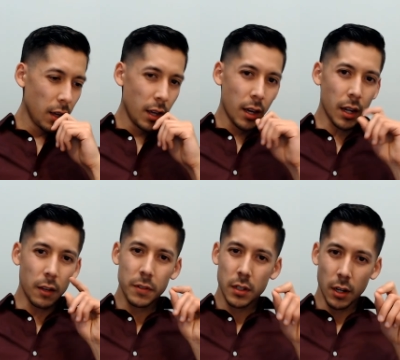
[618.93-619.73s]
And if
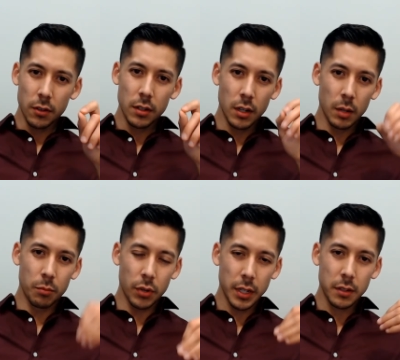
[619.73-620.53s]
scarcity
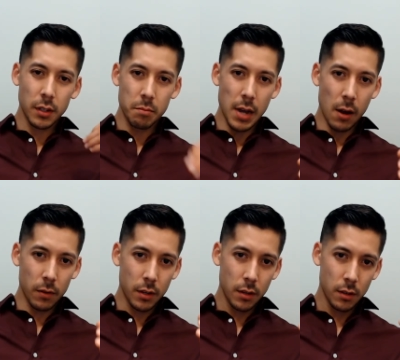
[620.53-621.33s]
brings about